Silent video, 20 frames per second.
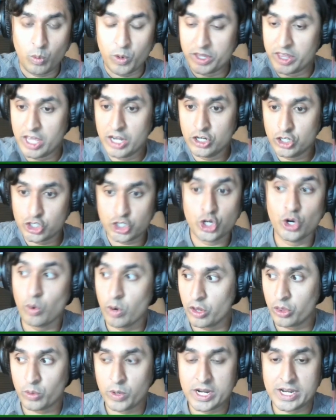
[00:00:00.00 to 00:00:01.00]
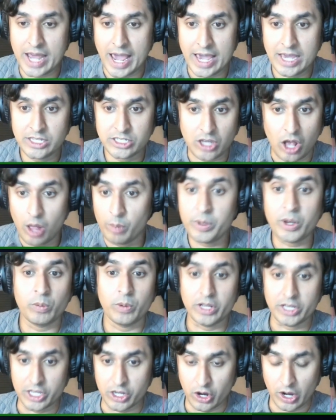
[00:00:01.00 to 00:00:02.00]
within two or three days, I'll be
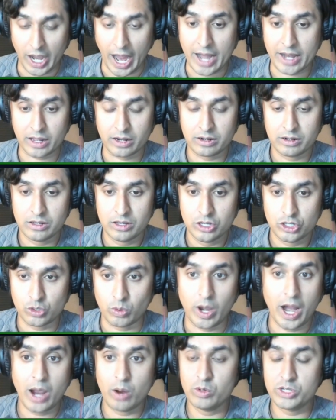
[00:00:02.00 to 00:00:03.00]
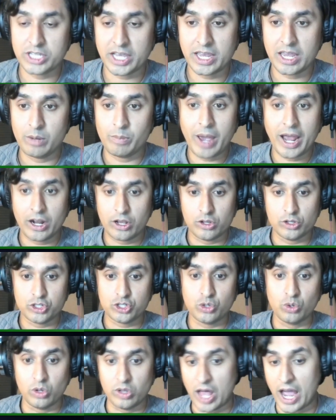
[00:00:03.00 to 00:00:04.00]
really good at it. So when I was like in medical
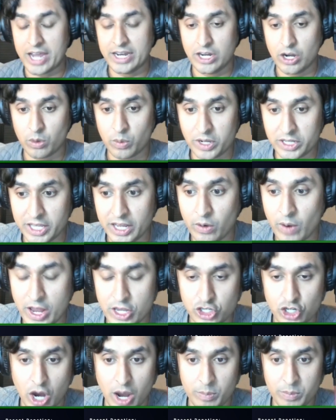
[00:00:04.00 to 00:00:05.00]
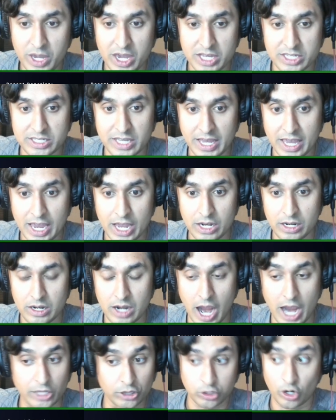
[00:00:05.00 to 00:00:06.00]
school, I did a really great job because like
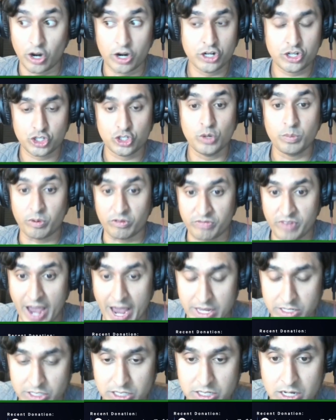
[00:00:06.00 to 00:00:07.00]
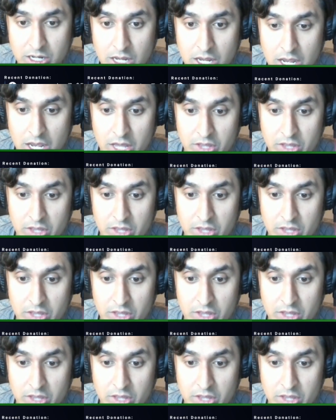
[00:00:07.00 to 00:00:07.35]
it, I learned super fast.